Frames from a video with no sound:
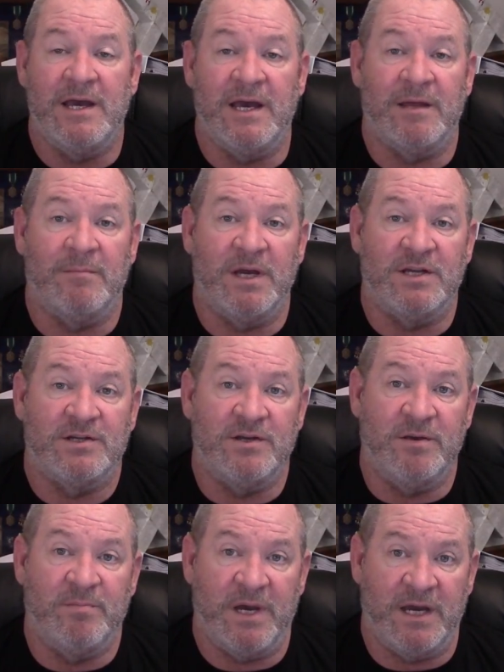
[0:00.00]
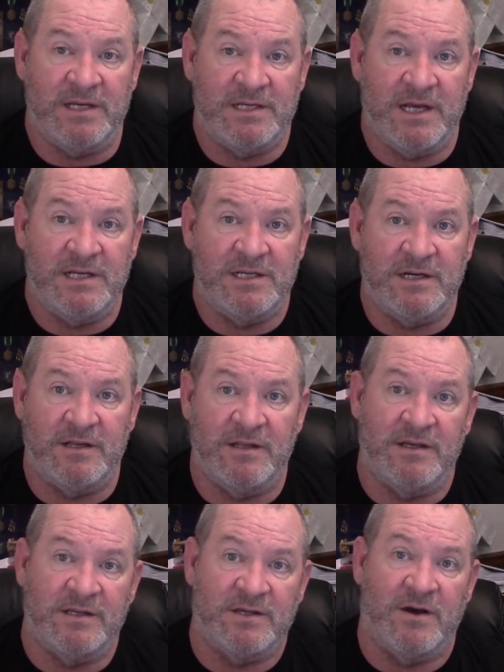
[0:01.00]
and make sure you pay attention to
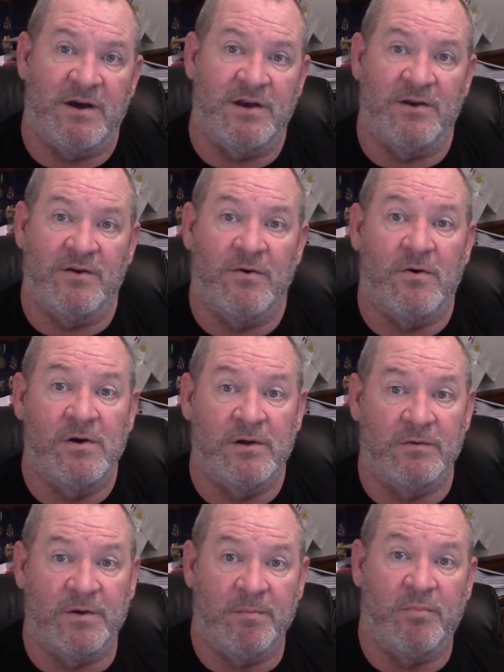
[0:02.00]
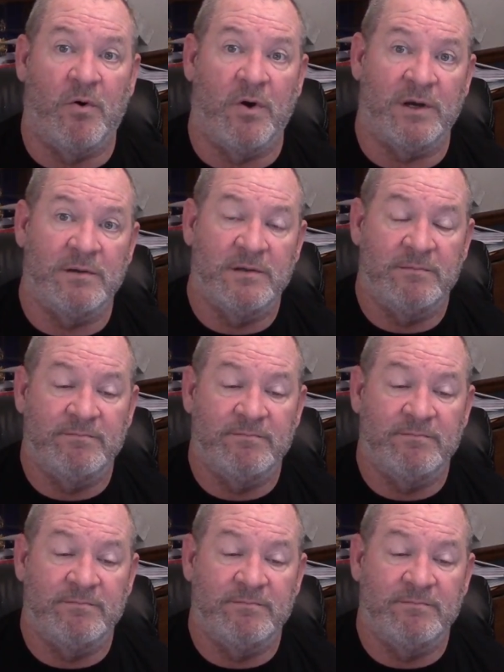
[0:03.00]
this on your oil report.